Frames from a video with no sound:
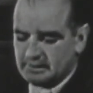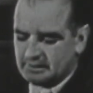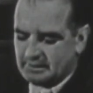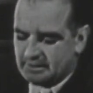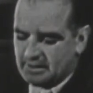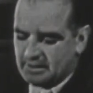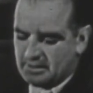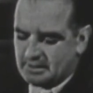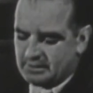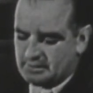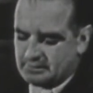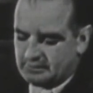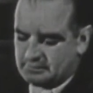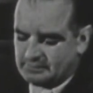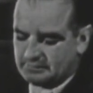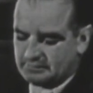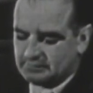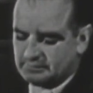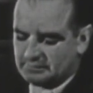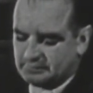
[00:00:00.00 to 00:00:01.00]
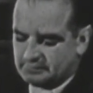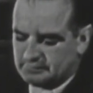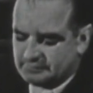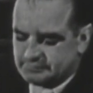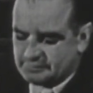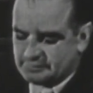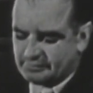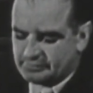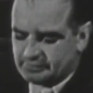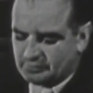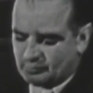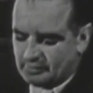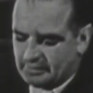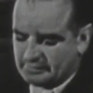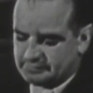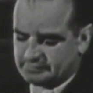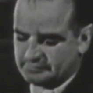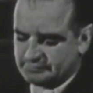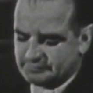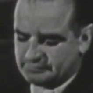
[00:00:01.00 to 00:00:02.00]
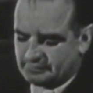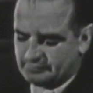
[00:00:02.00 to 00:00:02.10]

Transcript: And Senator Watkins,